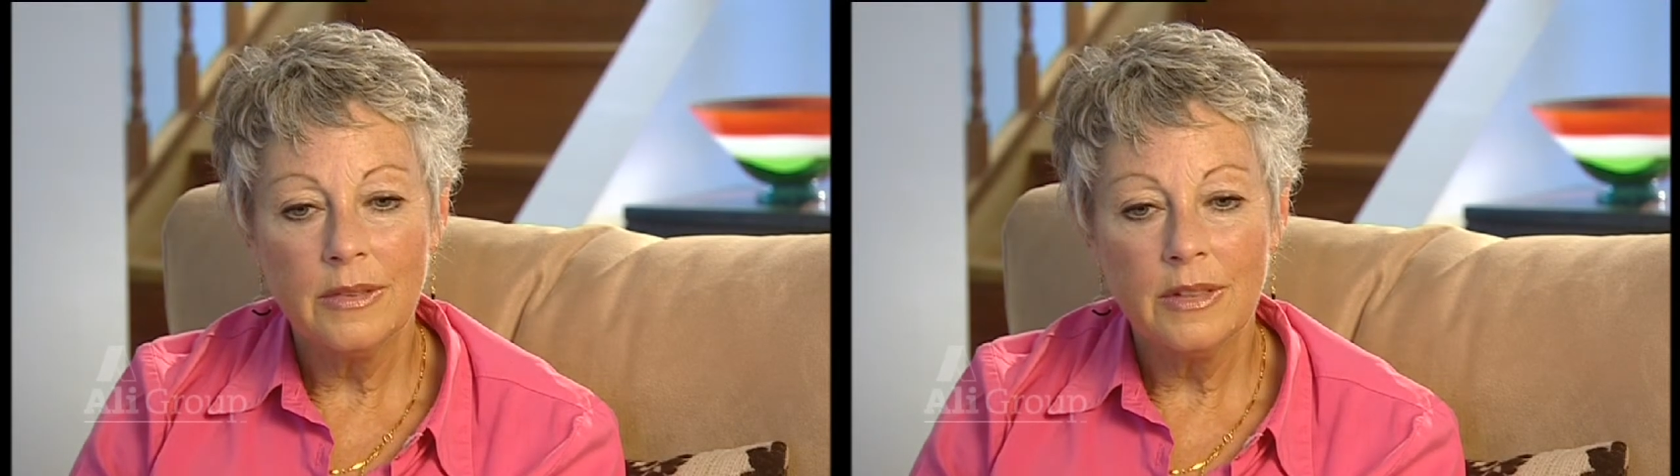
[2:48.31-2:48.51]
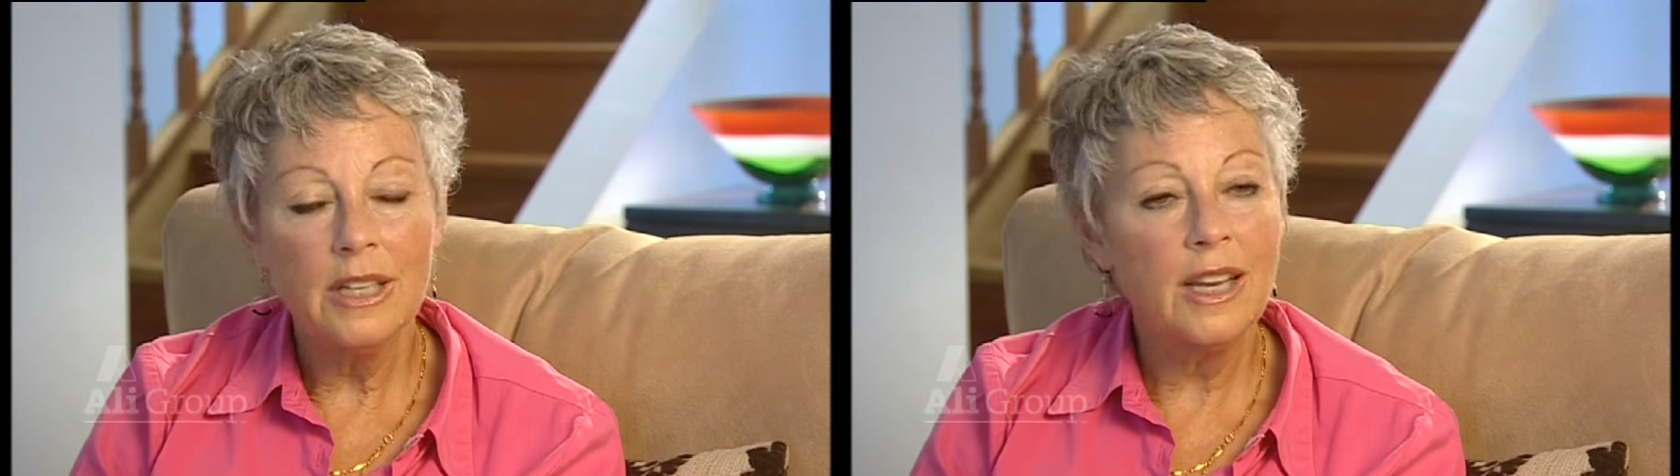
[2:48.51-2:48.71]

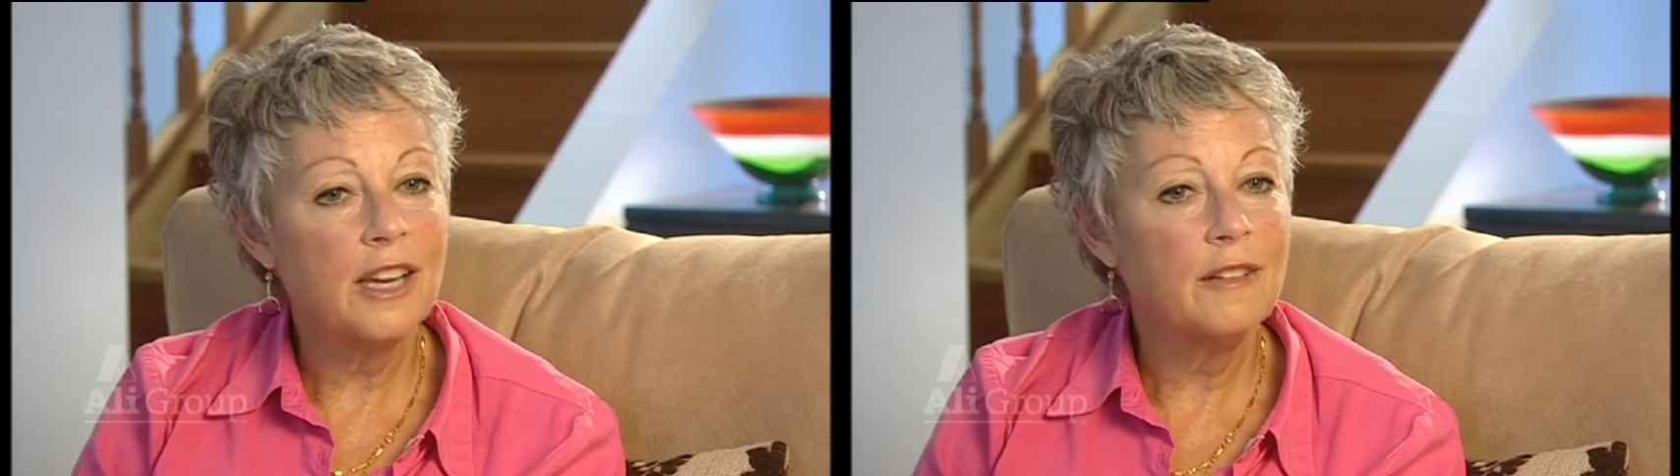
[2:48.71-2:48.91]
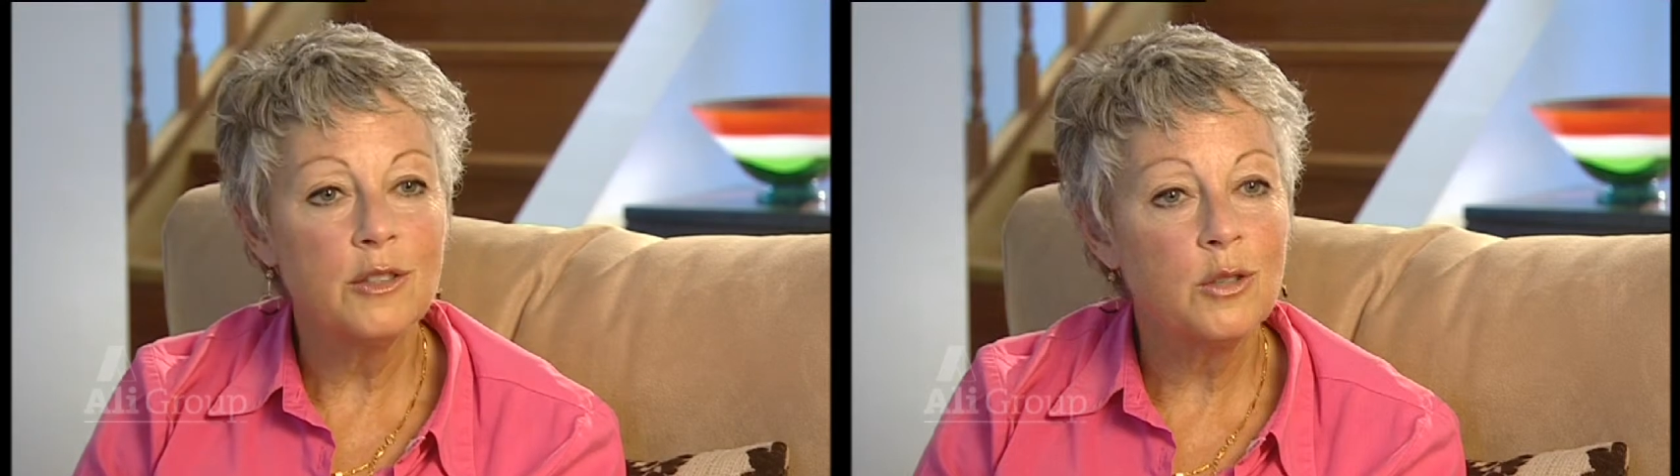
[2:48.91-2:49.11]
the
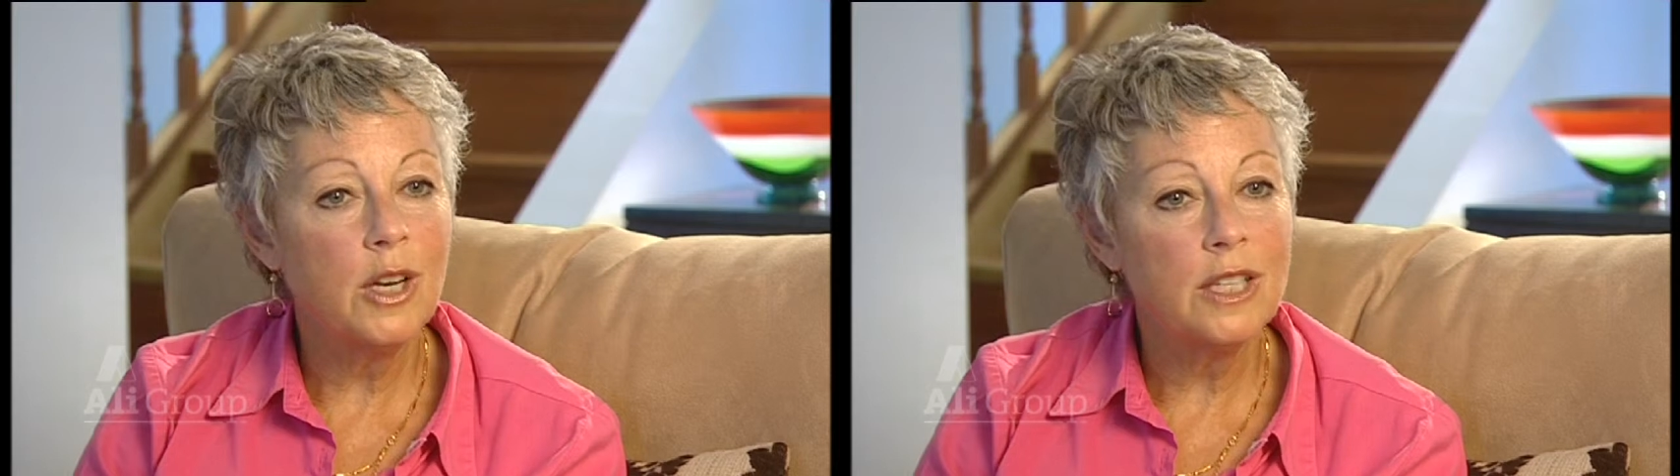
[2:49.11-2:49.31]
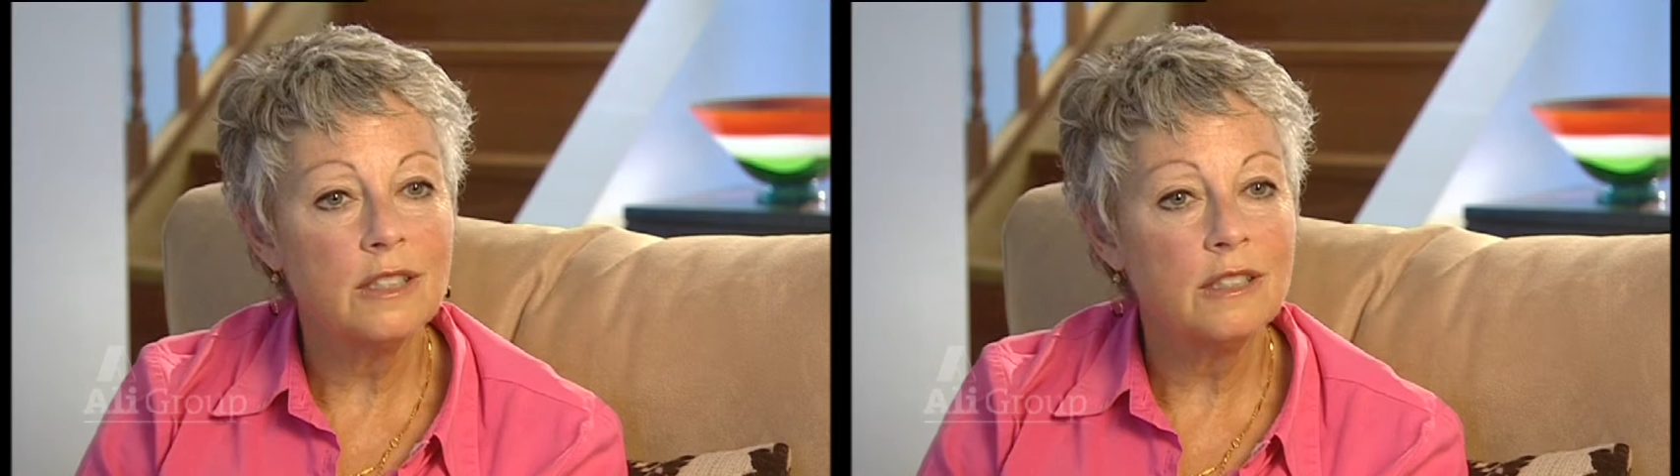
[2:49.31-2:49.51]
lack of
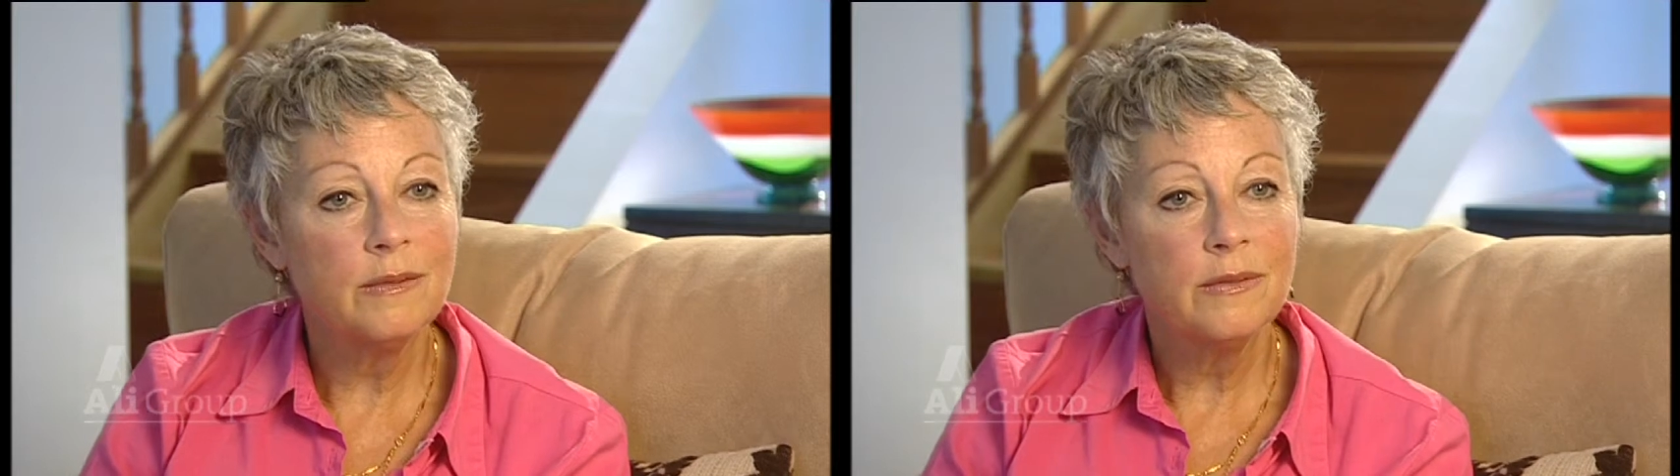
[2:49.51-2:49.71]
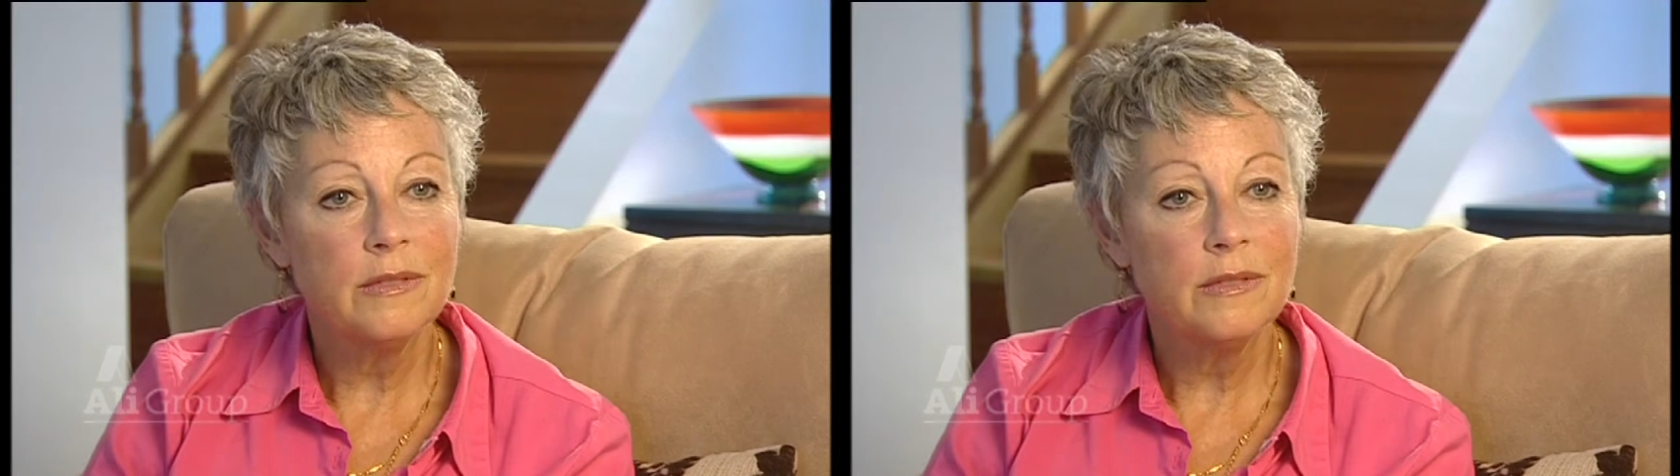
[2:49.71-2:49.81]
stress,